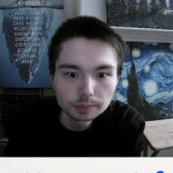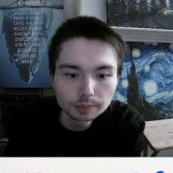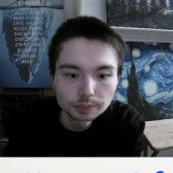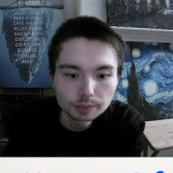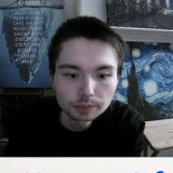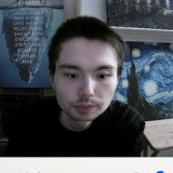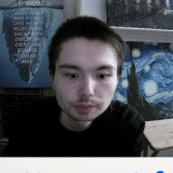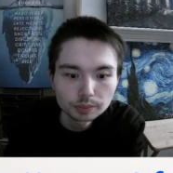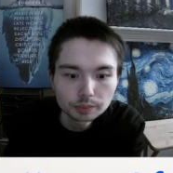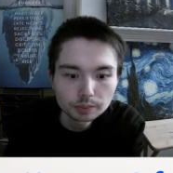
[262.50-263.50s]

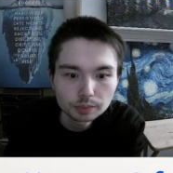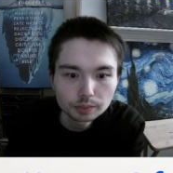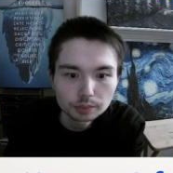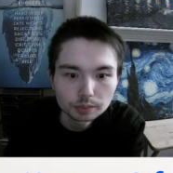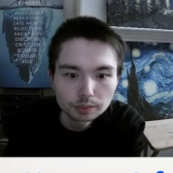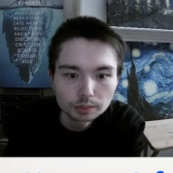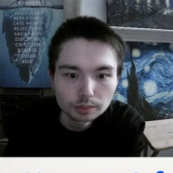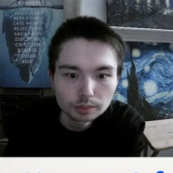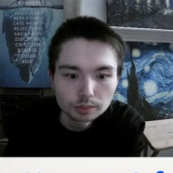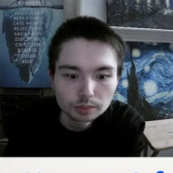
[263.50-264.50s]

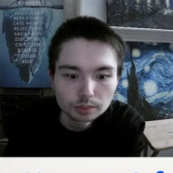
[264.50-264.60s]
Nothing is said.